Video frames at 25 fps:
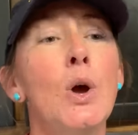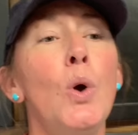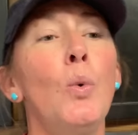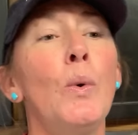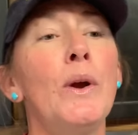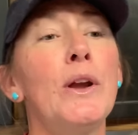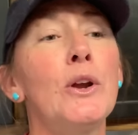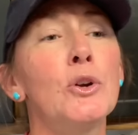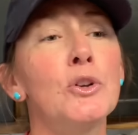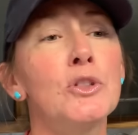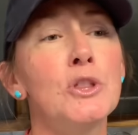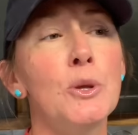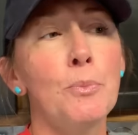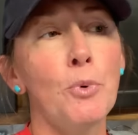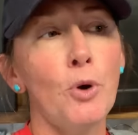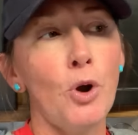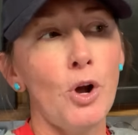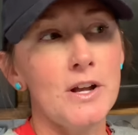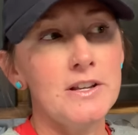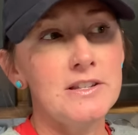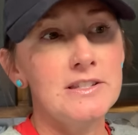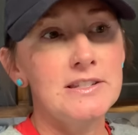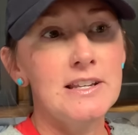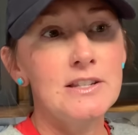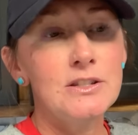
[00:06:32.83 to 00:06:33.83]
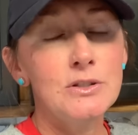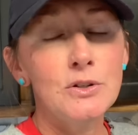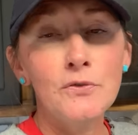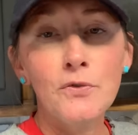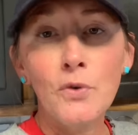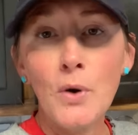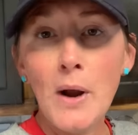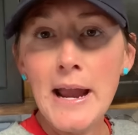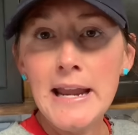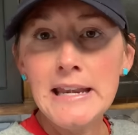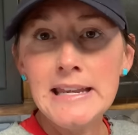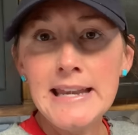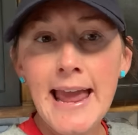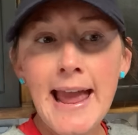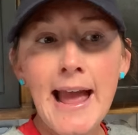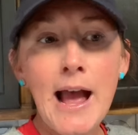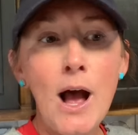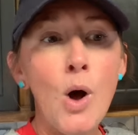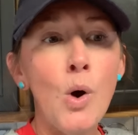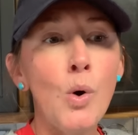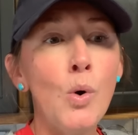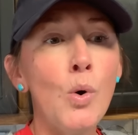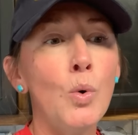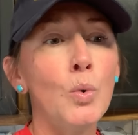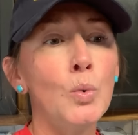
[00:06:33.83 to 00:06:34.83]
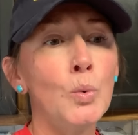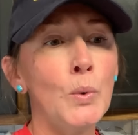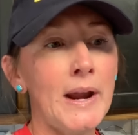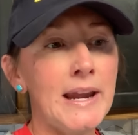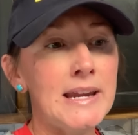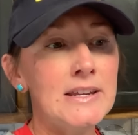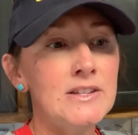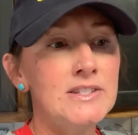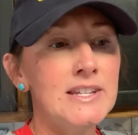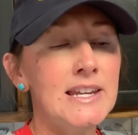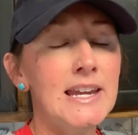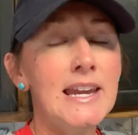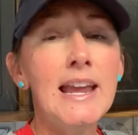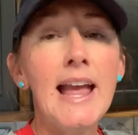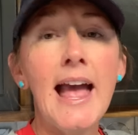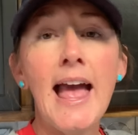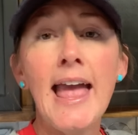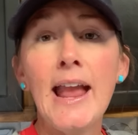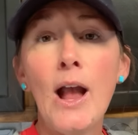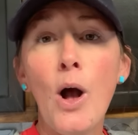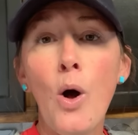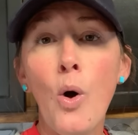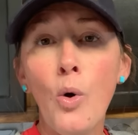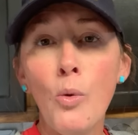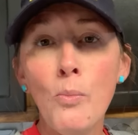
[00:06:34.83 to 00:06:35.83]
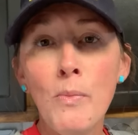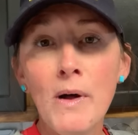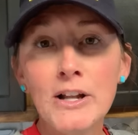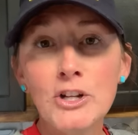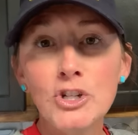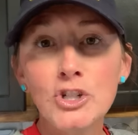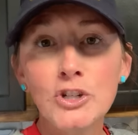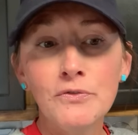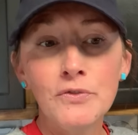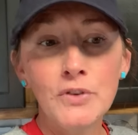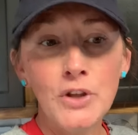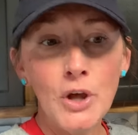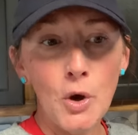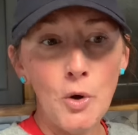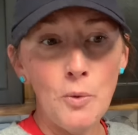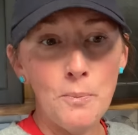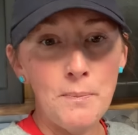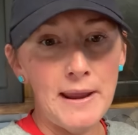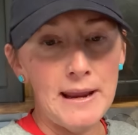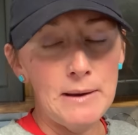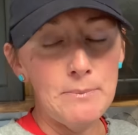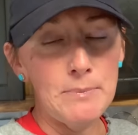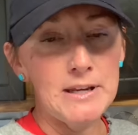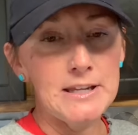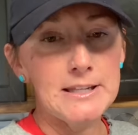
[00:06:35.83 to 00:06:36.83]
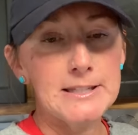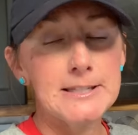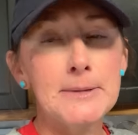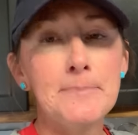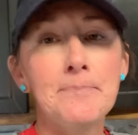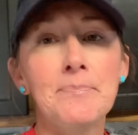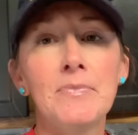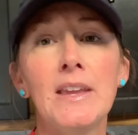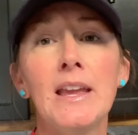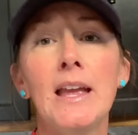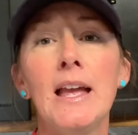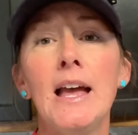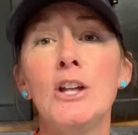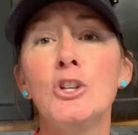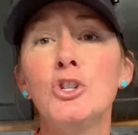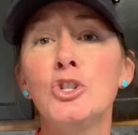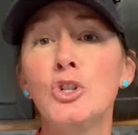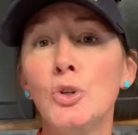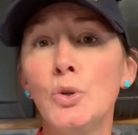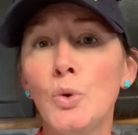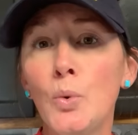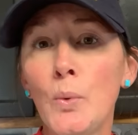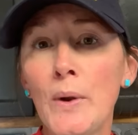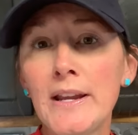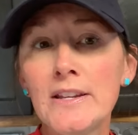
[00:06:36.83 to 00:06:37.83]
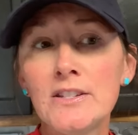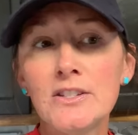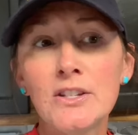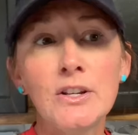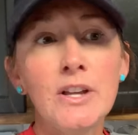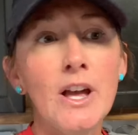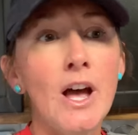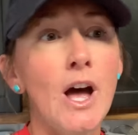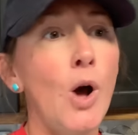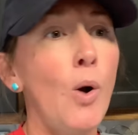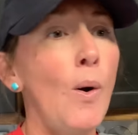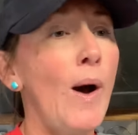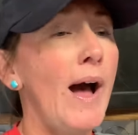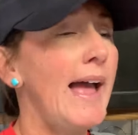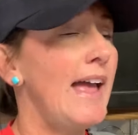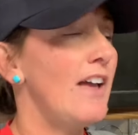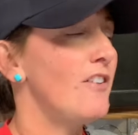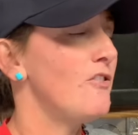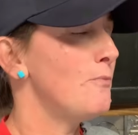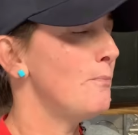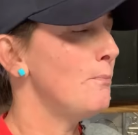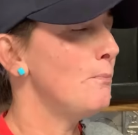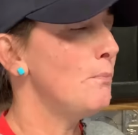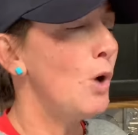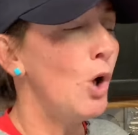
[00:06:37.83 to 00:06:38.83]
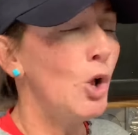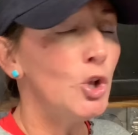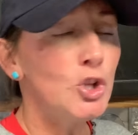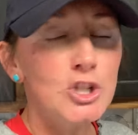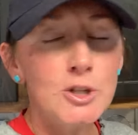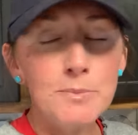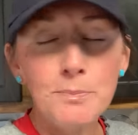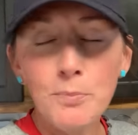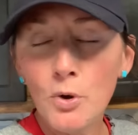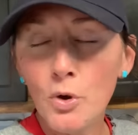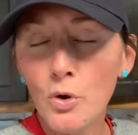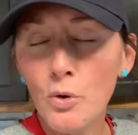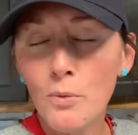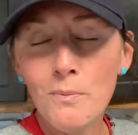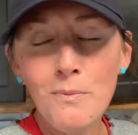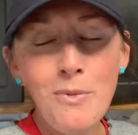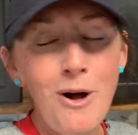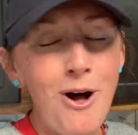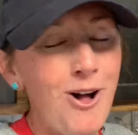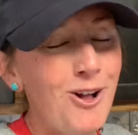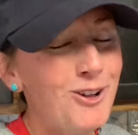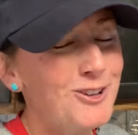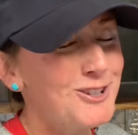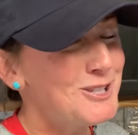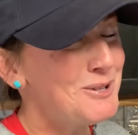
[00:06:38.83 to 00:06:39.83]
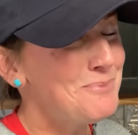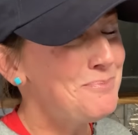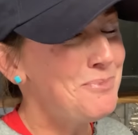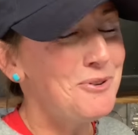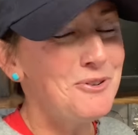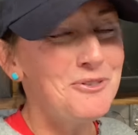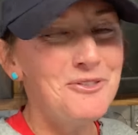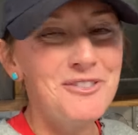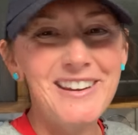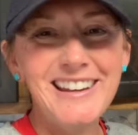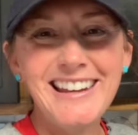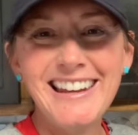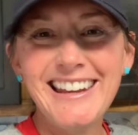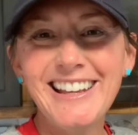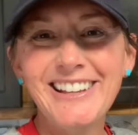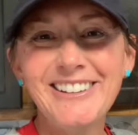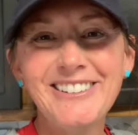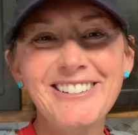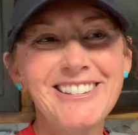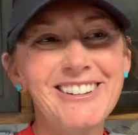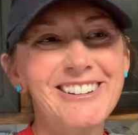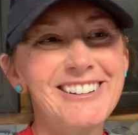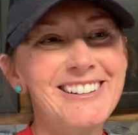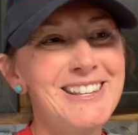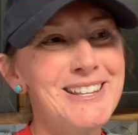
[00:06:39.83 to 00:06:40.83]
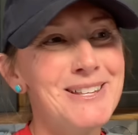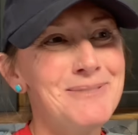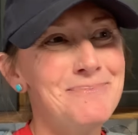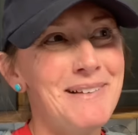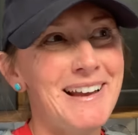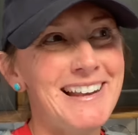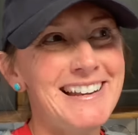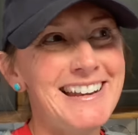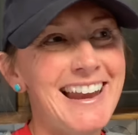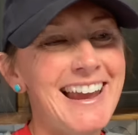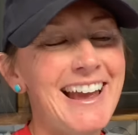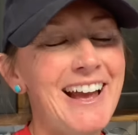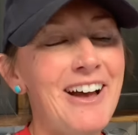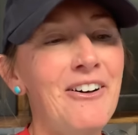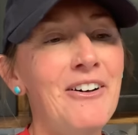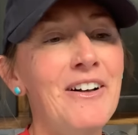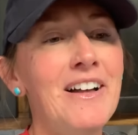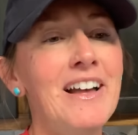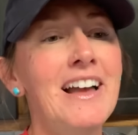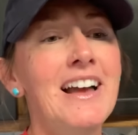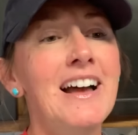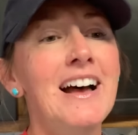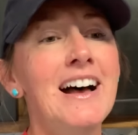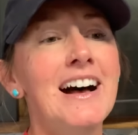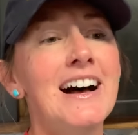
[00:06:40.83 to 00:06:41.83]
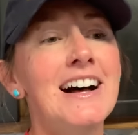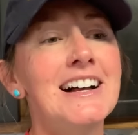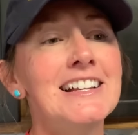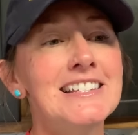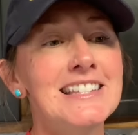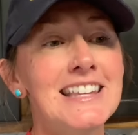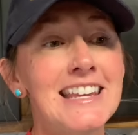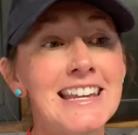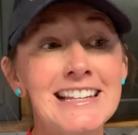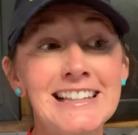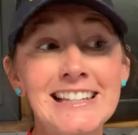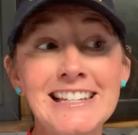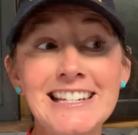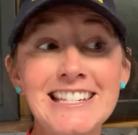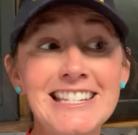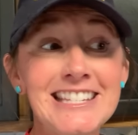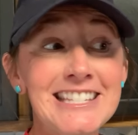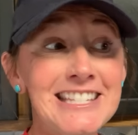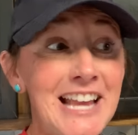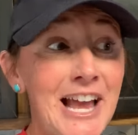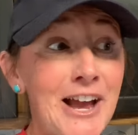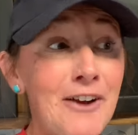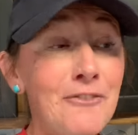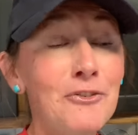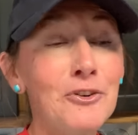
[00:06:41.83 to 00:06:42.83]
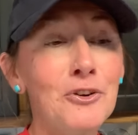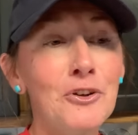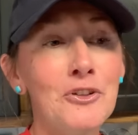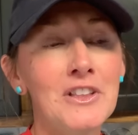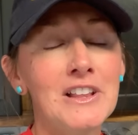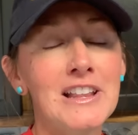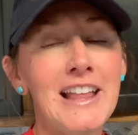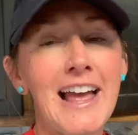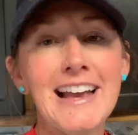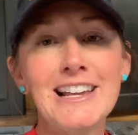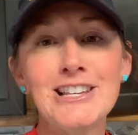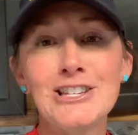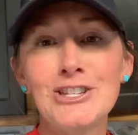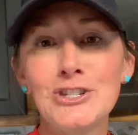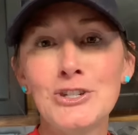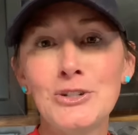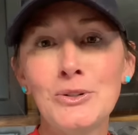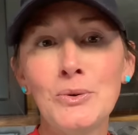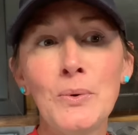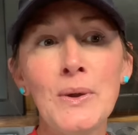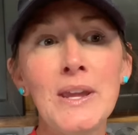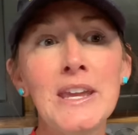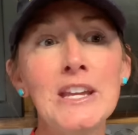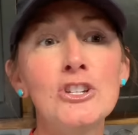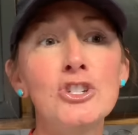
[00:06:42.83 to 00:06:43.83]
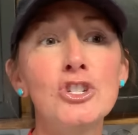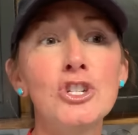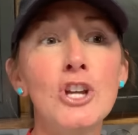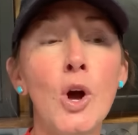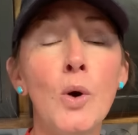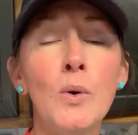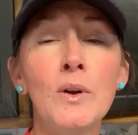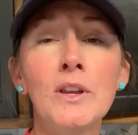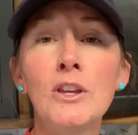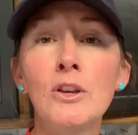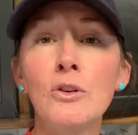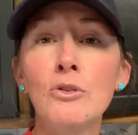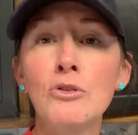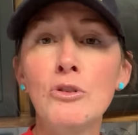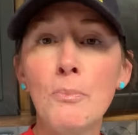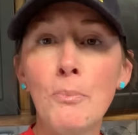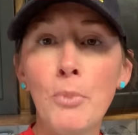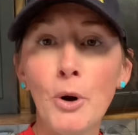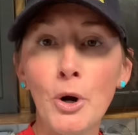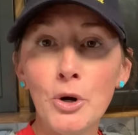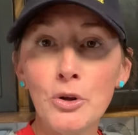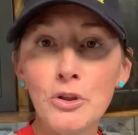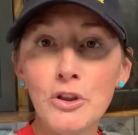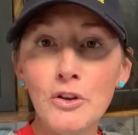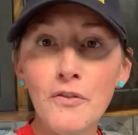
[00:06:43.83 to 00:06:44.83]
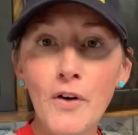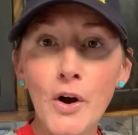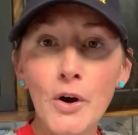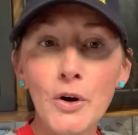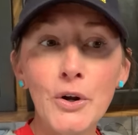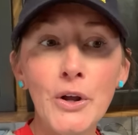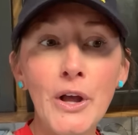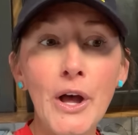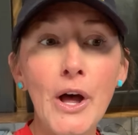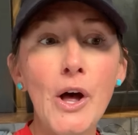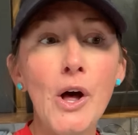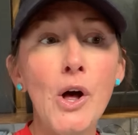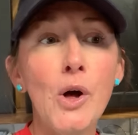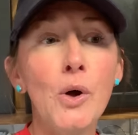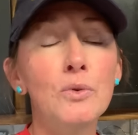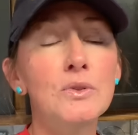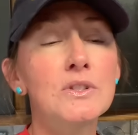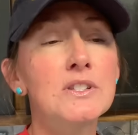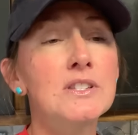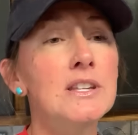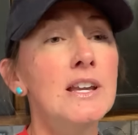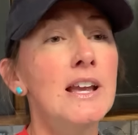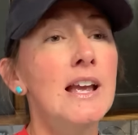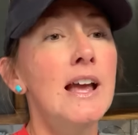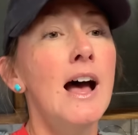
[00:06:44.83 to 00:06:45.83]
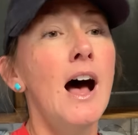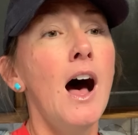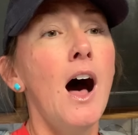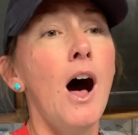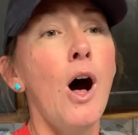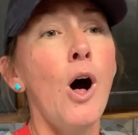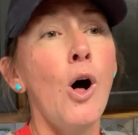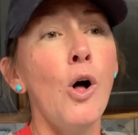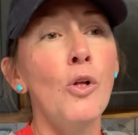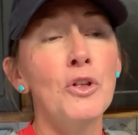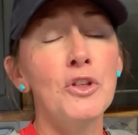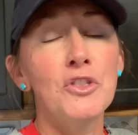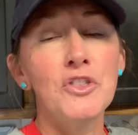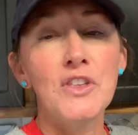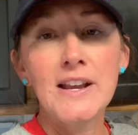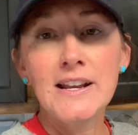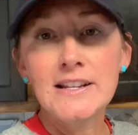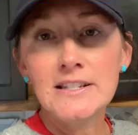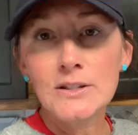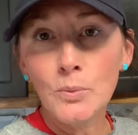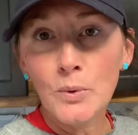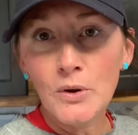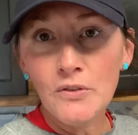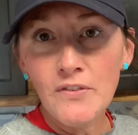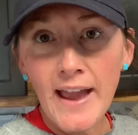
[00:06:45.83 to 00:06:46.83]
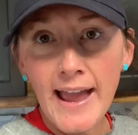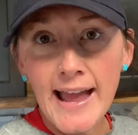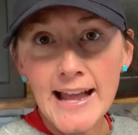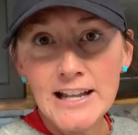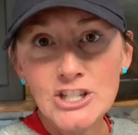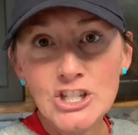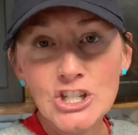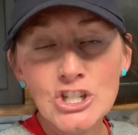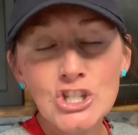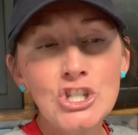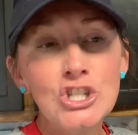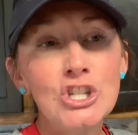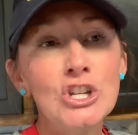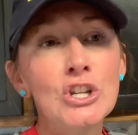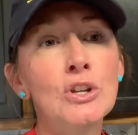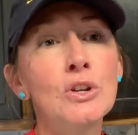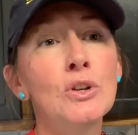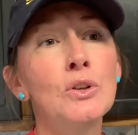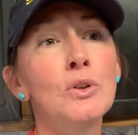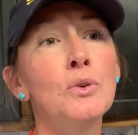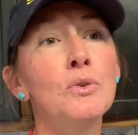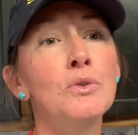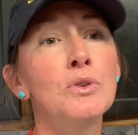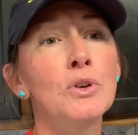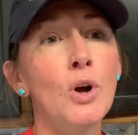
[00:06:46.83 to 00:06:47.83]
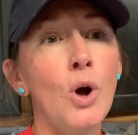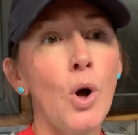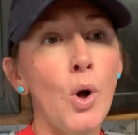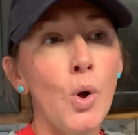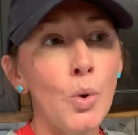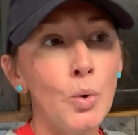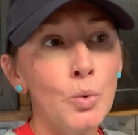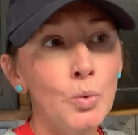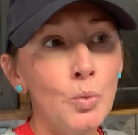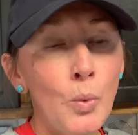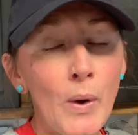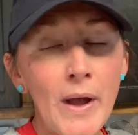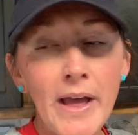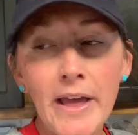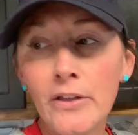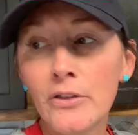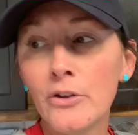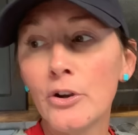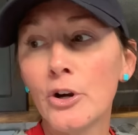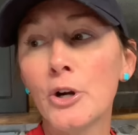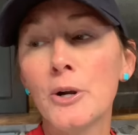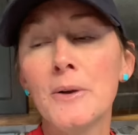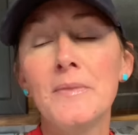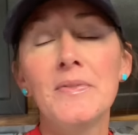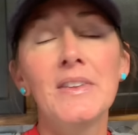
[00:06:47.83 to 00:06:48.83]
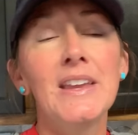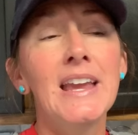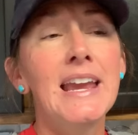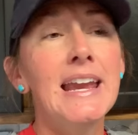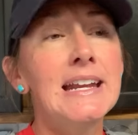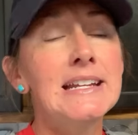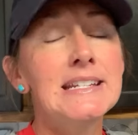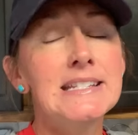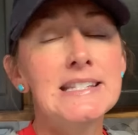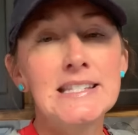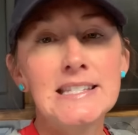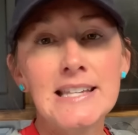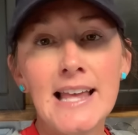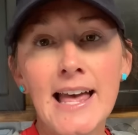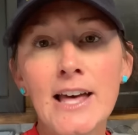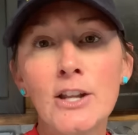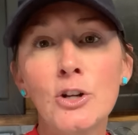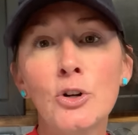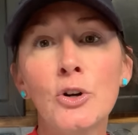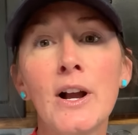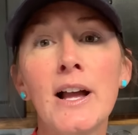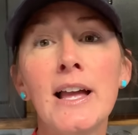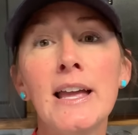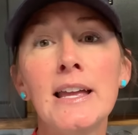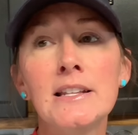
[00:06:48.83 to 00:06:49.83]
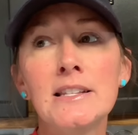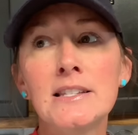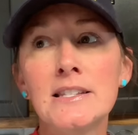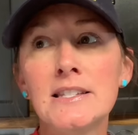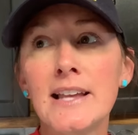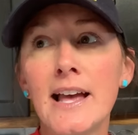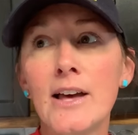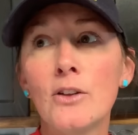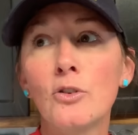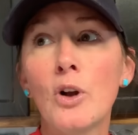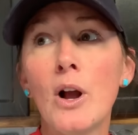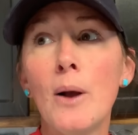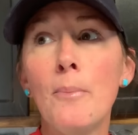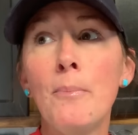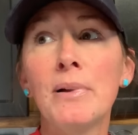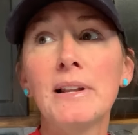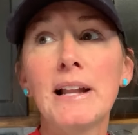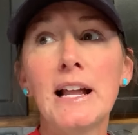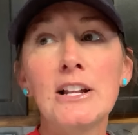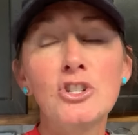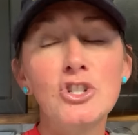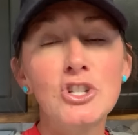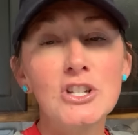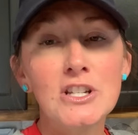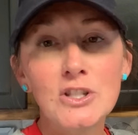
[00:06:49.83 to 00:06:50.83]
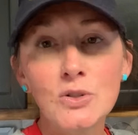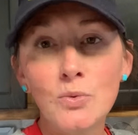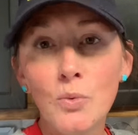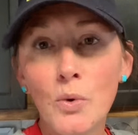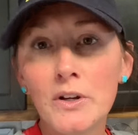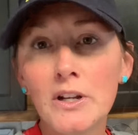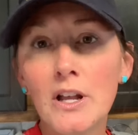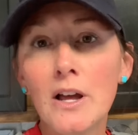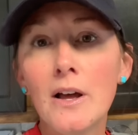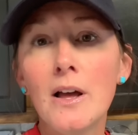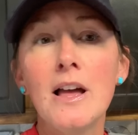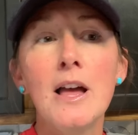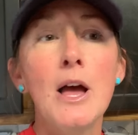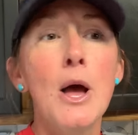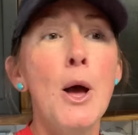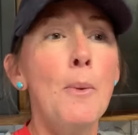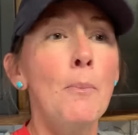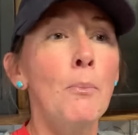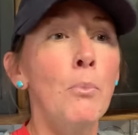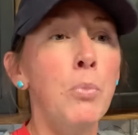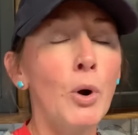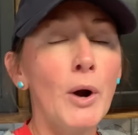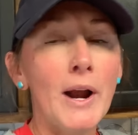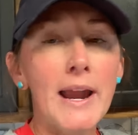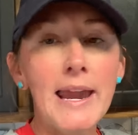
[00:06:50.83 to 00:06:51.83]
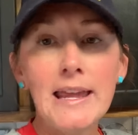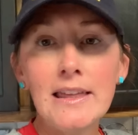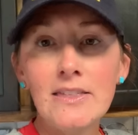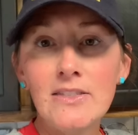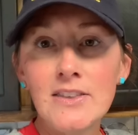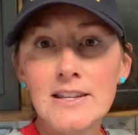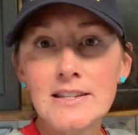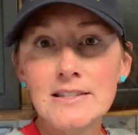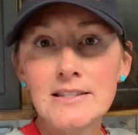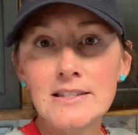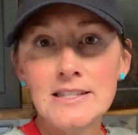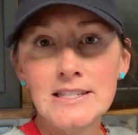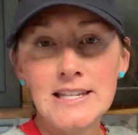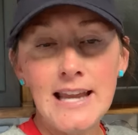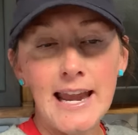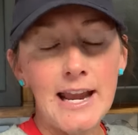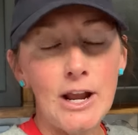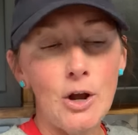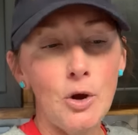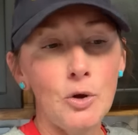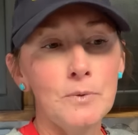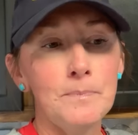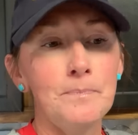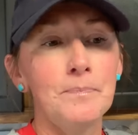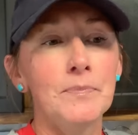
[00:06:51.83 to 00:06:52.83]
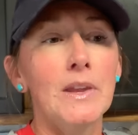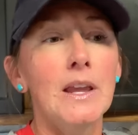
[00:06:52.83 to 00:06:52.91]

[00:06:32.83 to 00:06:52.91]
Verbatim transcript: We are in the process of right now raising a whole bunch of goat babies two weeks ago. I have multiple, multiple videos on this by now, uh, at least several in the last two weeks showing you the birth of our goats, all the things that we've had to do, the cold weather, etc., etc. But I just want to break this down.